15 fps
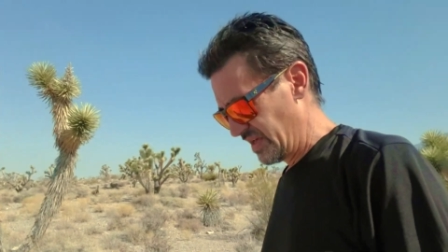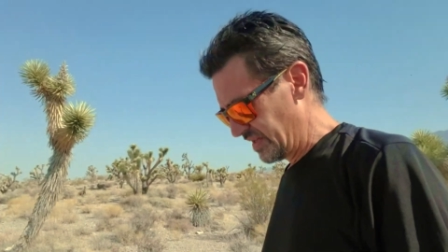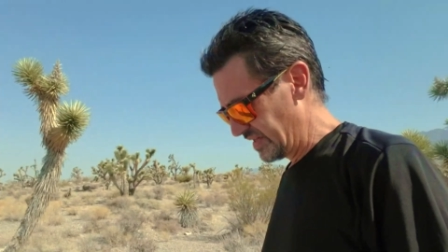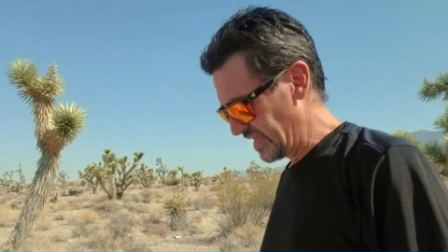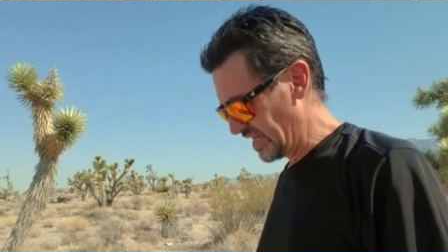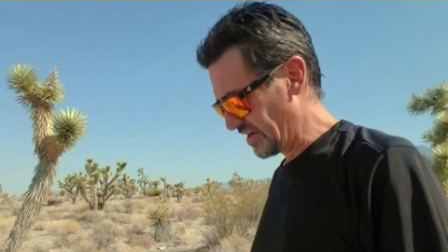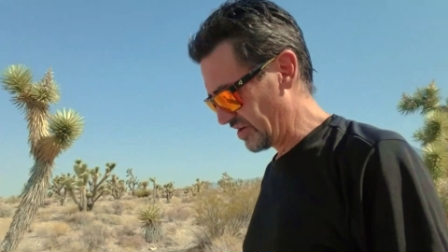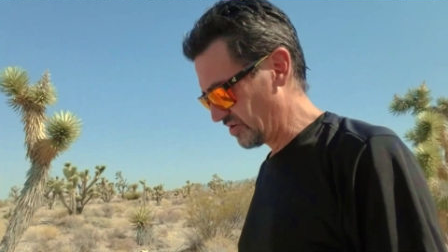
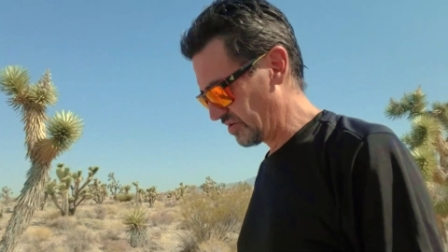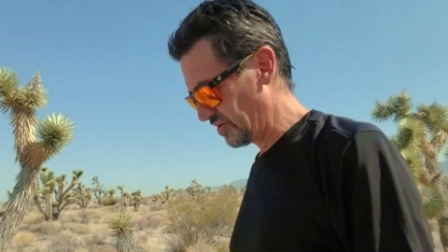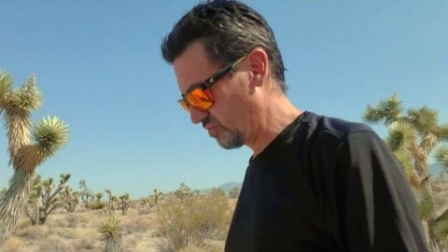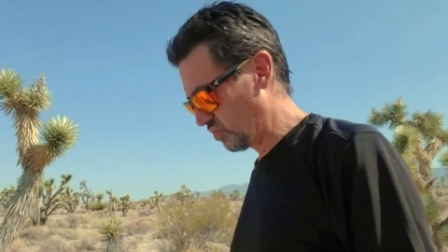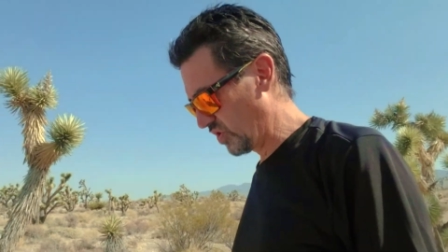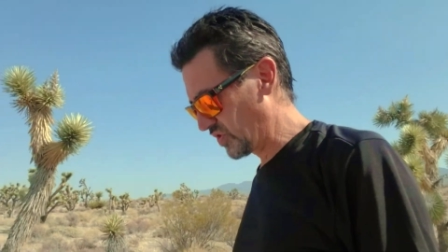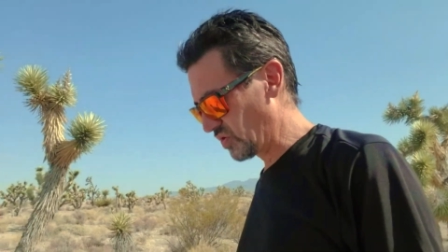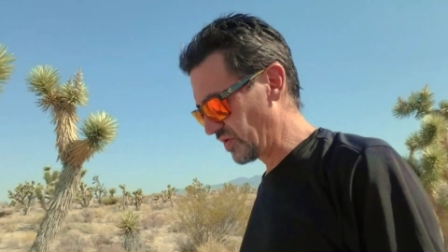Now,
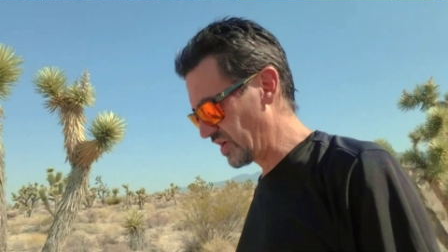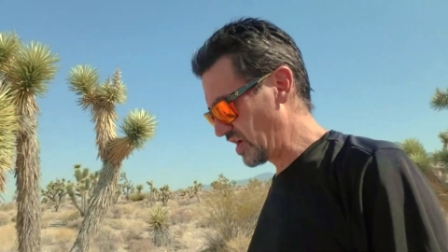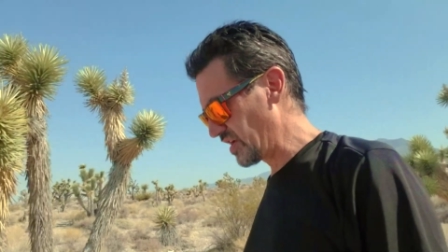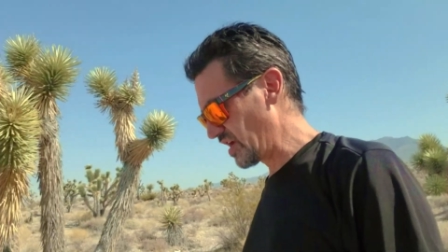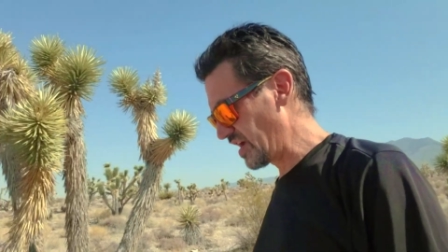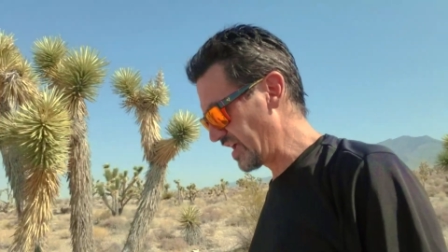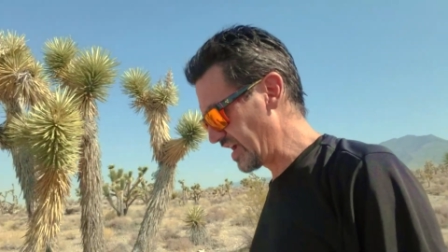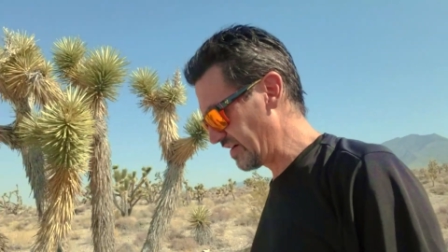whether or not
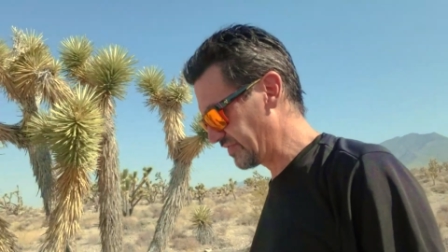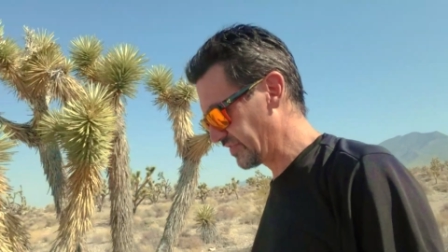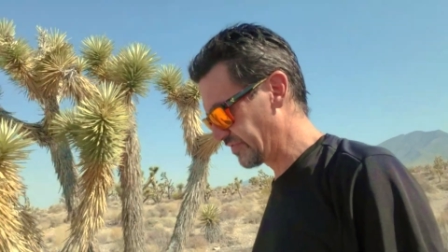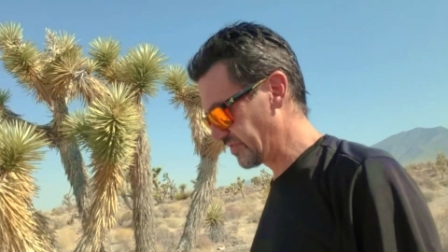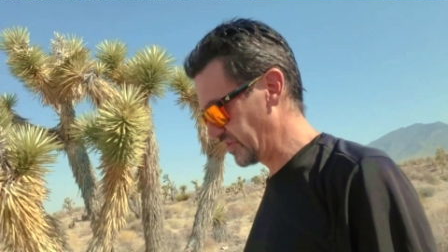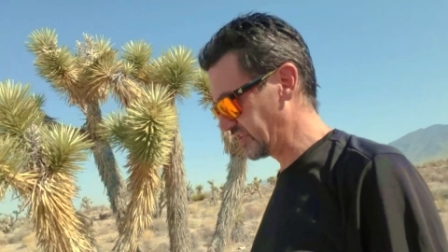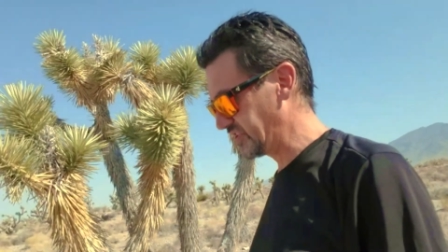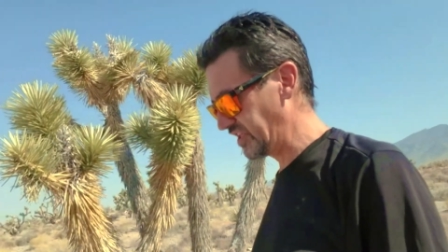I have the
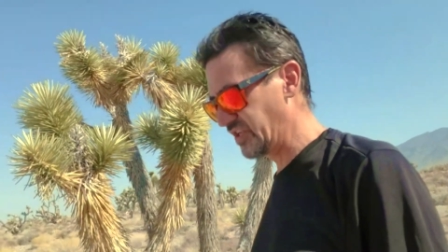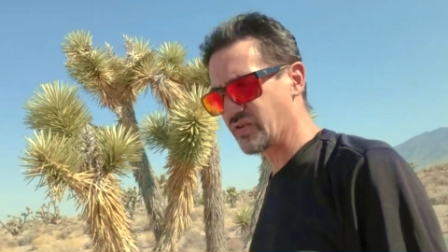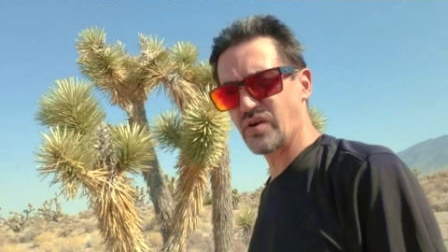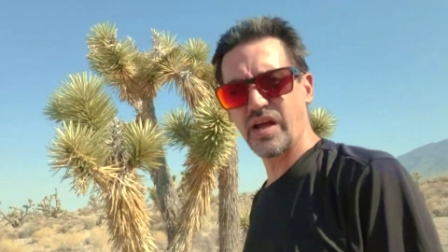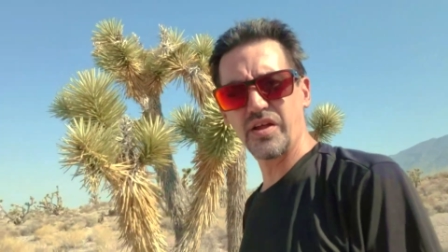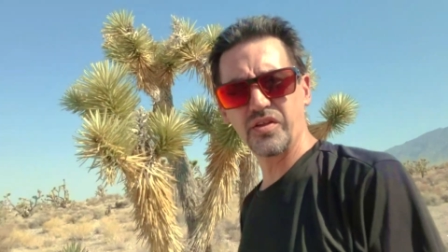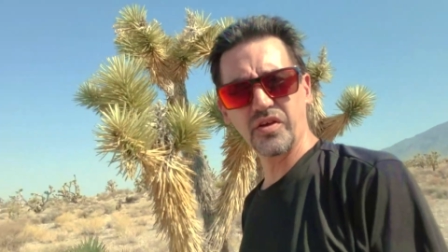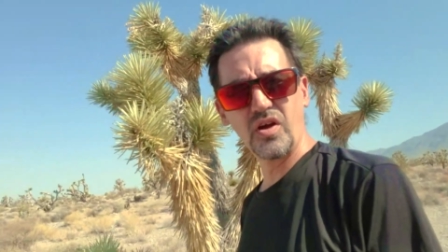fridge in or
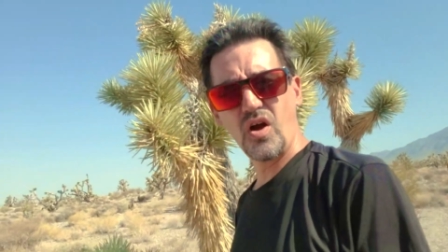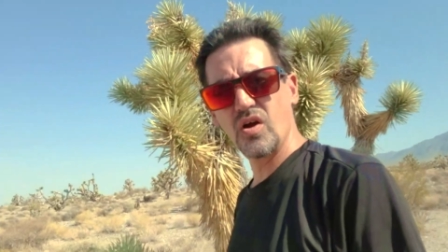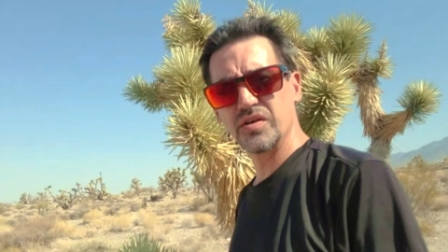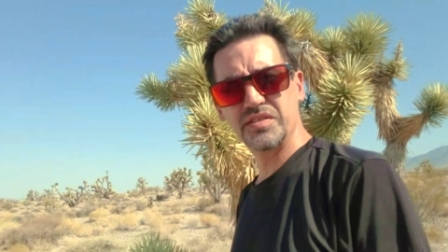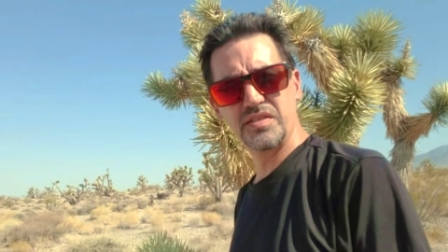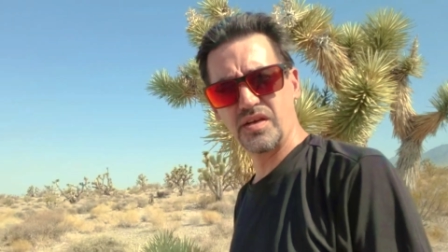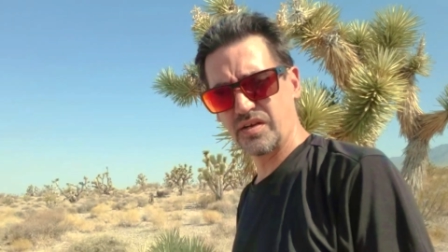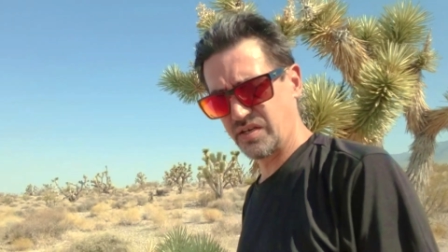out of the car,
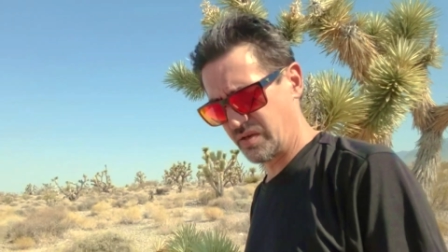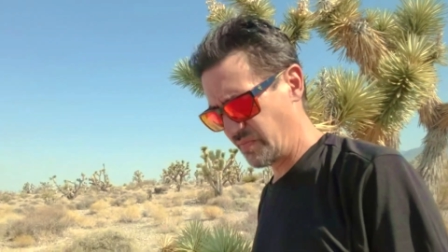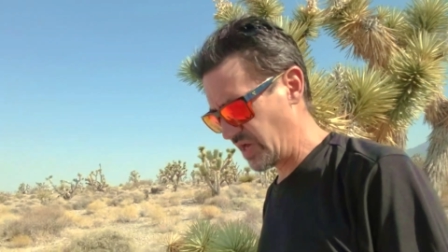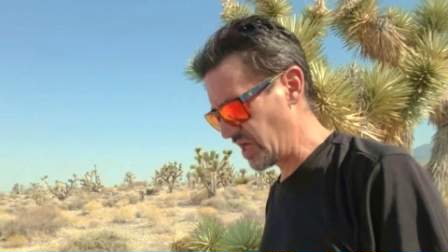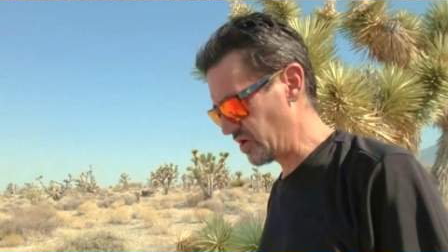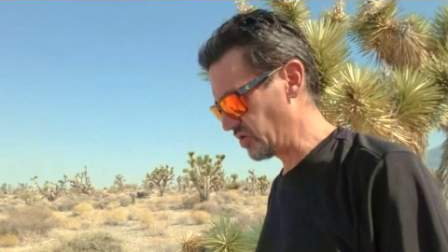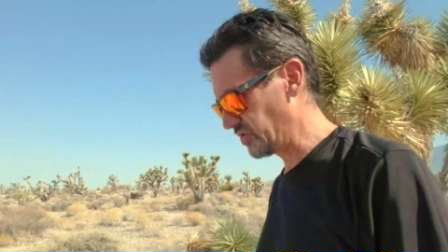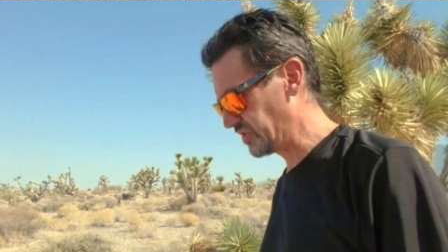it's not going to matter.